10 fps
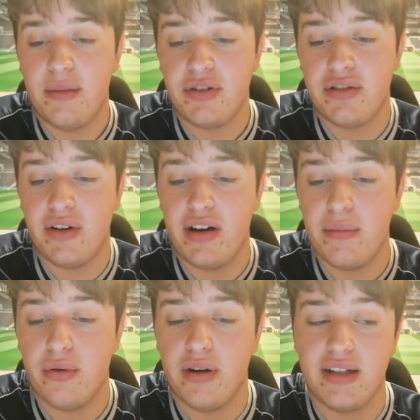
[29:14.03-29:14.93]
which is very
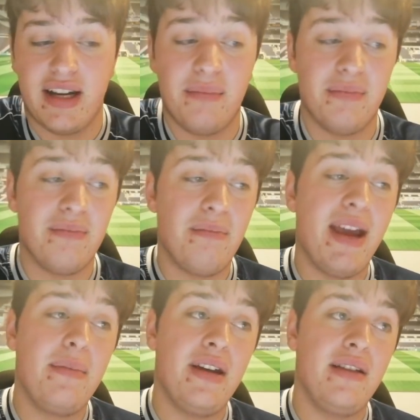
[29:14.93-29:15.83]
important. And
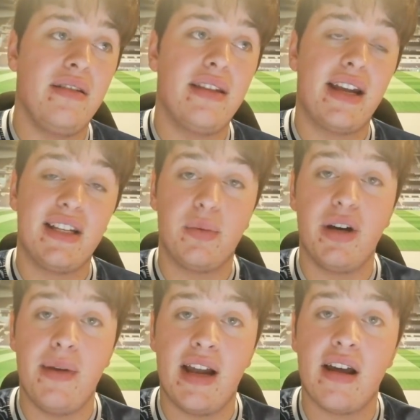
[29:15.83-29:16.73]
maybe that is
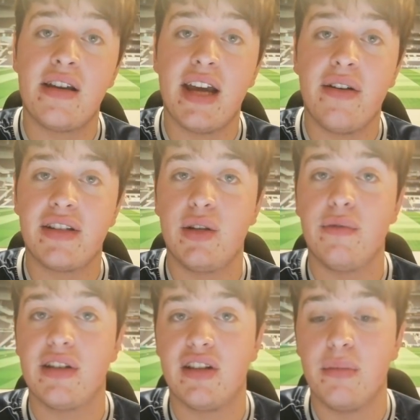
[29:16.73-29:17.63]
why we held on to Eriksen
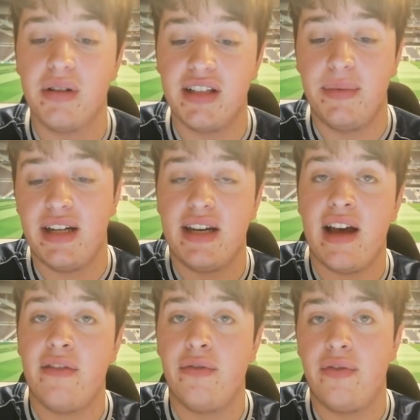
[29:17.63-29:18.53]
over the summer, because we didn't
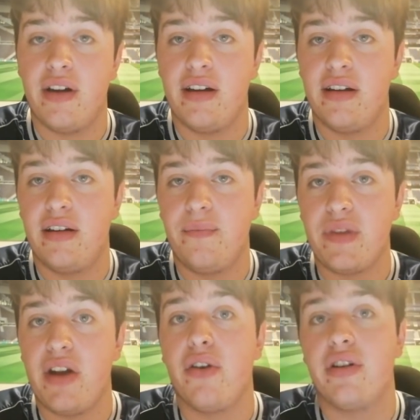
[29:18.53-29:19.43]
have
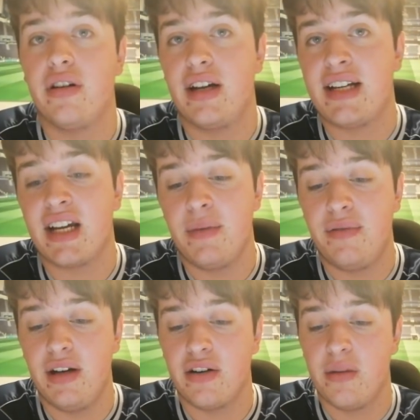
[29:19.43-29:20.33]
another attacking
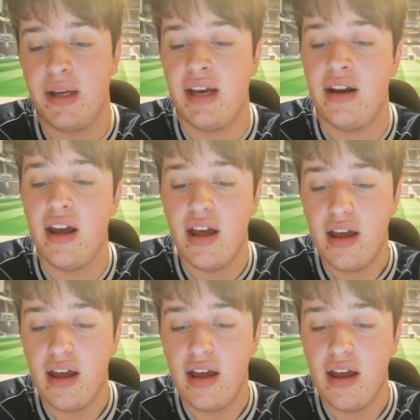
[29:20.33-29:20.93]
midfielder coming in.